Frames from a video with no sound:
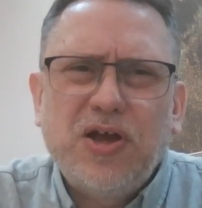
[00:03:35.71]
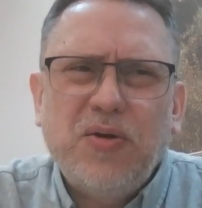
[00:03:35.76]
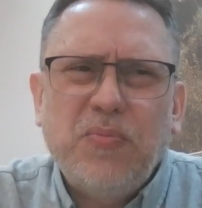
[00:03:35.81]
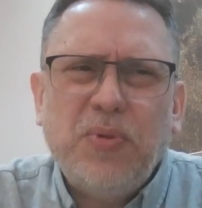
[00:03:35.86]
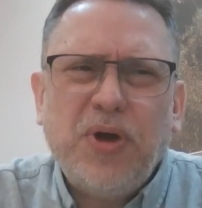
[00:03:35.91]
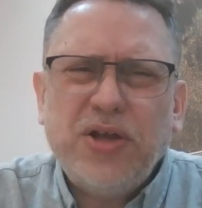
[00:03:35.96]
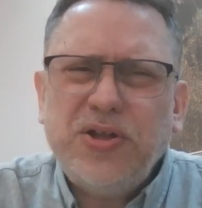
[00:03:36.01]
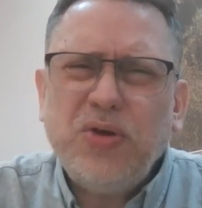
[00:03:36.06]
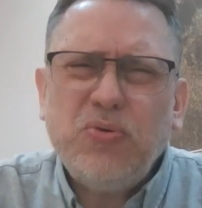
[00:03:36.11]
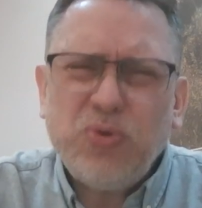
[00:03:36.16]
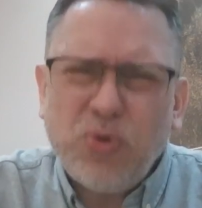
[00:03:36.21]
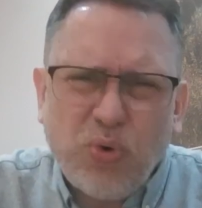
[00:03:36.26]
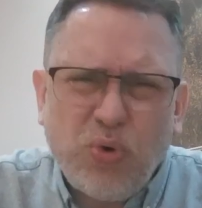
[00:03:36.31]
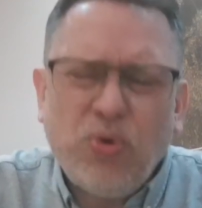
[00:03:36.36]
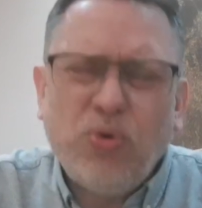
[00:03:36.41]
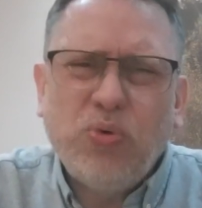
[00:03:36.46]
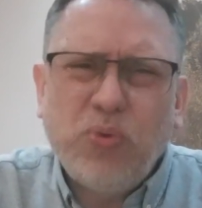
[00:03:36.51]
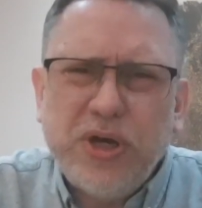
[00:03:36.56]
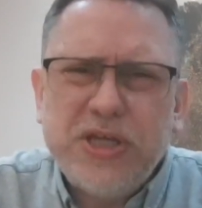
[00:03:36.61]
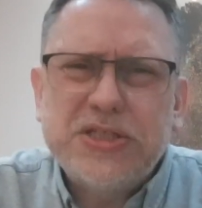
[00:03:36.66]
But I don't
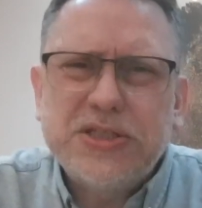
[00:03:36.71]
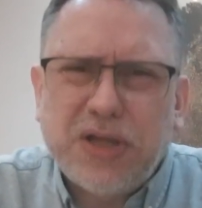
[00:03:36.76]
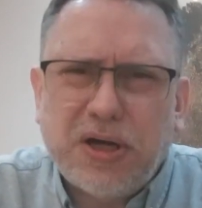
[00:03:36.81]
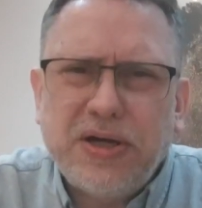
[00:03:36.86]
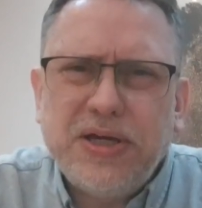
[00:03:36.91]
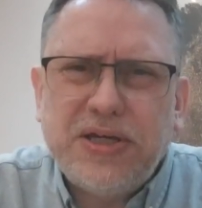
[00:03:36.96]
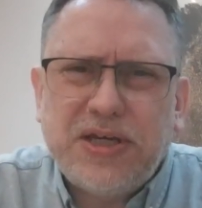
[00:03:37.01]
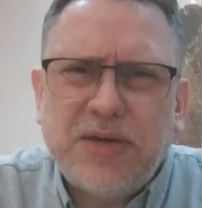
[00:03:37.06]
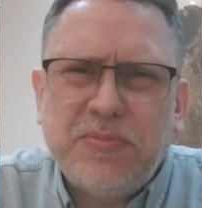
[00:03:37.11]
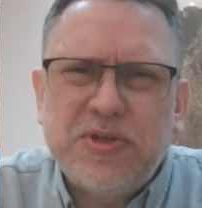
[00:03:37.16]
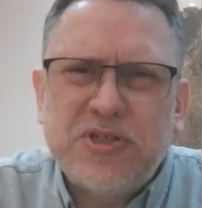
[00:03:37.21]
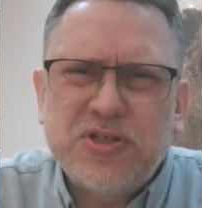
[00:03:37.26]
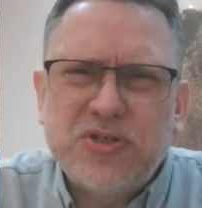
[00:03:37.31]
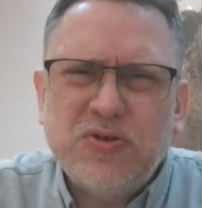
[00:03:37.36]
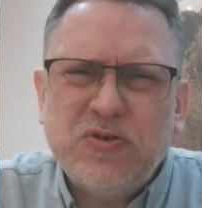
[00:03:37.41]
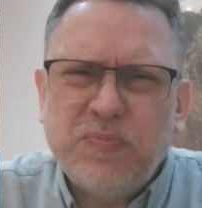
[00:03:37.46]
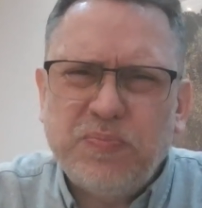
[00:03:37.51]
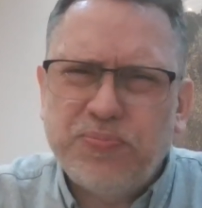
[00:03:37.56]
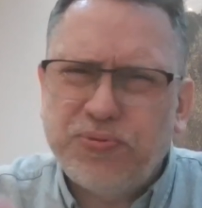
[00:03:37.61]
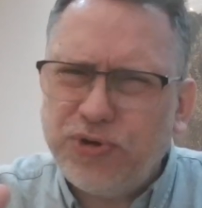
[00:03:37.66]
always like him. He's a
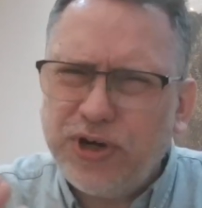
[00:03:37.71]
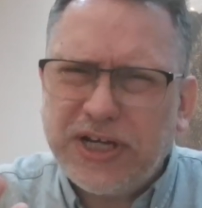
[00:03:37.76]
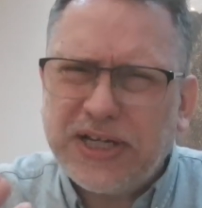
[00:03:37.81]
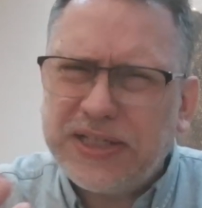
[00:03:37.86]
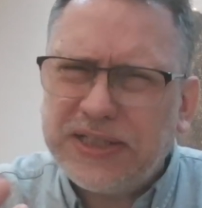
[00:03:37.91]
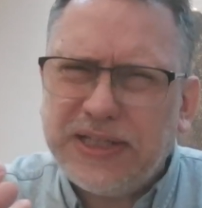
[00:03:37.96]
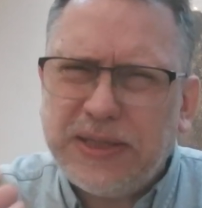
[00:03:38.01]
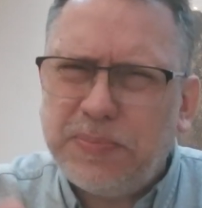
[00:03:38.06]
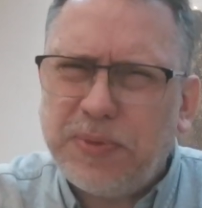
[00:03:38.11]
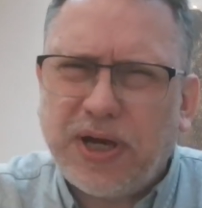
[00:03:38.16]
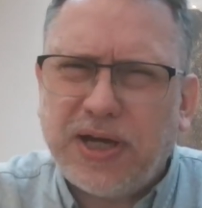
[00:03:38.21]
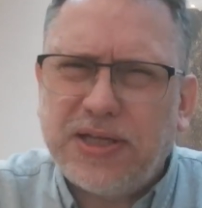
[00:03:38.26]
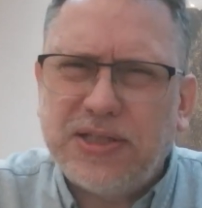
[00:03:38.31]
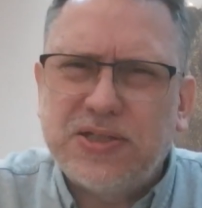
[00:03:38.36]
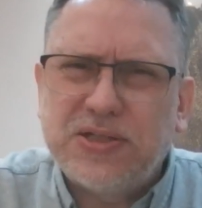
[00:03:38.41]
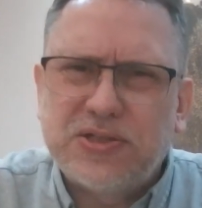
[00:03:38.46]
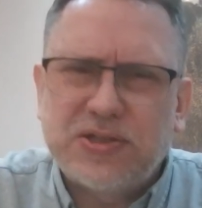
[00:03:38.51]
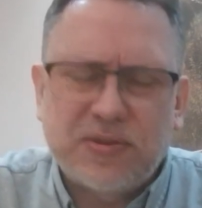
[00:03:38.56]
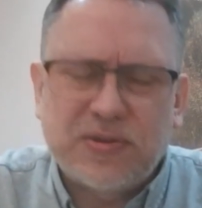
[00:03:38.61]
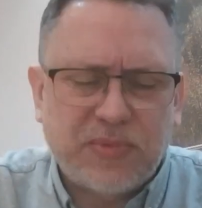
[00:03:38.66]
sort of prickly
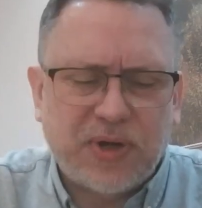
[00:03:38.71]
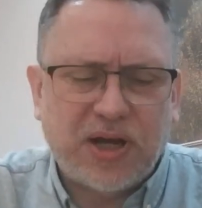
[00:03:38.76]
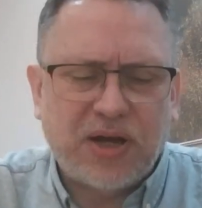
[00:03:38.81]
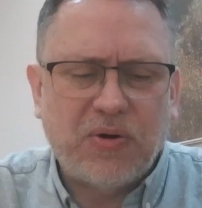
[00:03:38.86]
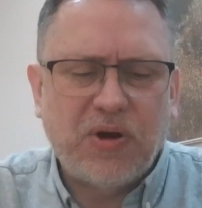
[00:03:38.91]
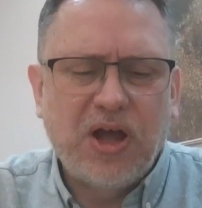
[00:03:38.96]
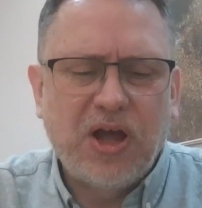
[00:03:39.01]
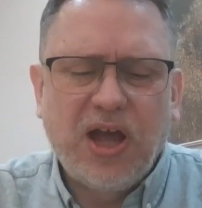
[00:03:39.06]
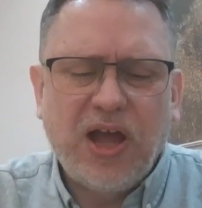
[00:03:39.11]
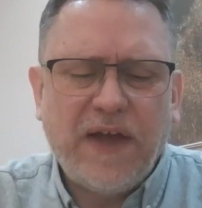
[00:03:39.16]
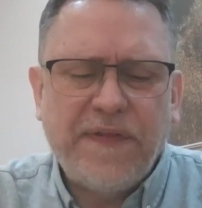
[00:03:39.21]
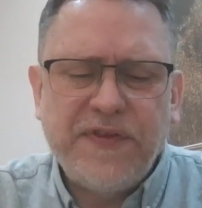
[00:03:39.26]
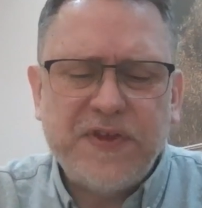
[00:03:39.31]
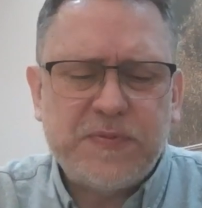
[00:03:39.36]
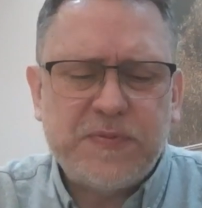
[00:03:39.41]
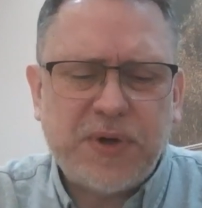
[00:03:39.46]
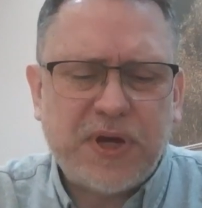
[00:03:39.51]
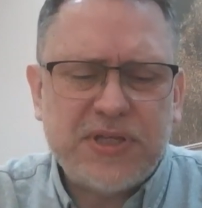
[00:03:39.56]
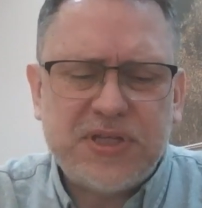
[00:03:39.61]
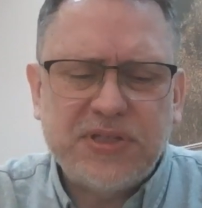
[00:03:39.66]
painter somehow, and this
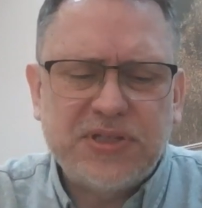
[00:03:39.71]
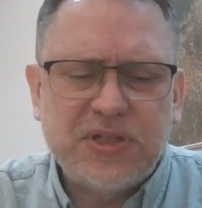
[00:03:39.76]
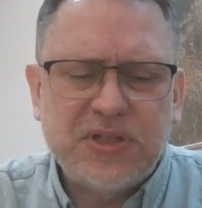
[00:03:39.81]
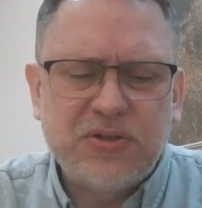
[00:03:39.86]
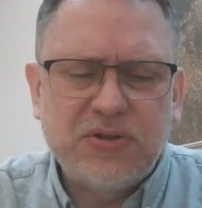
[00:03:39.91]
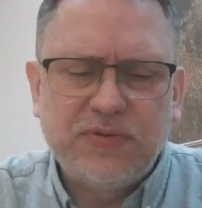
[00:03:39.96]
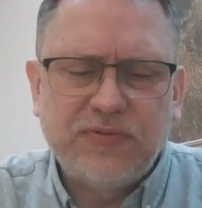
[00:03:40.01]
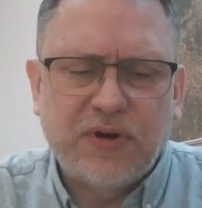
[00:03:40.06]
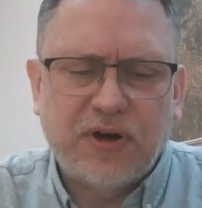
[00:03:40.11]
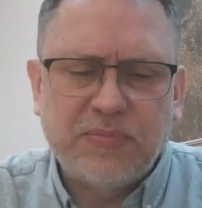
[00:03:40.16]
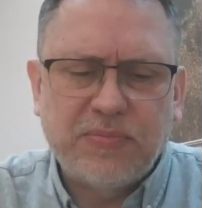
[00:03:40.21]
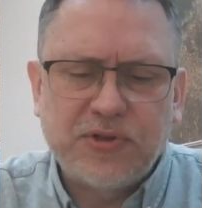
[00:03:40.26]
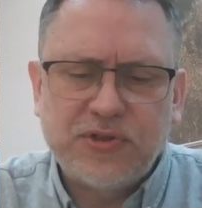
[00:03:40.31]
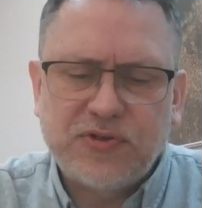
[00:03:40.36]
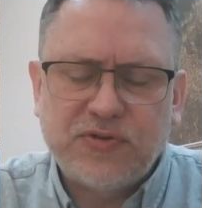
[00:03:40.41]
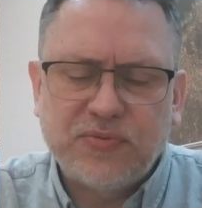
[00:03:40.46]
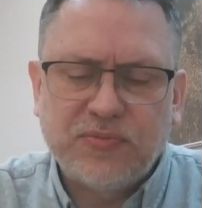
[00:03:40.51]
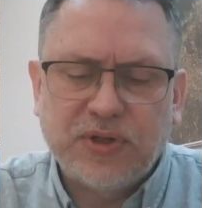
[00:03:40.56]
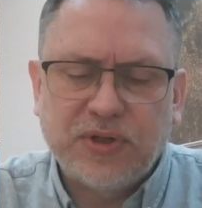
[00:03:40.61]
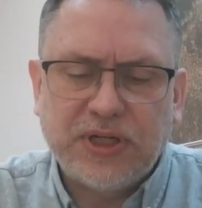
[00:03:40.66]
painting didn't do very
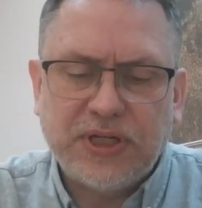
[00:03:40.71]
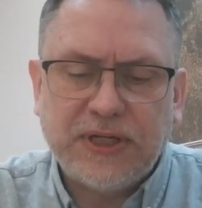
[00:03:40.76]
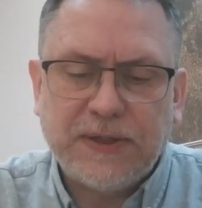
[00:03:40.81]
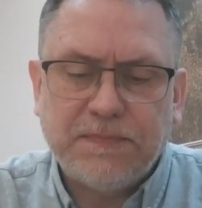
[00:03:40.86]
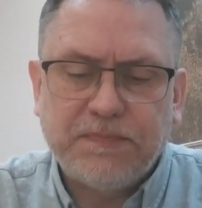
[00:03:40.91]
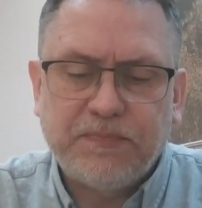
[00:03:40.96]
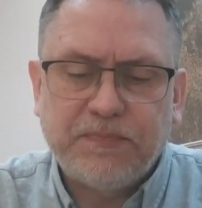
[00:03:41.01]
much for me.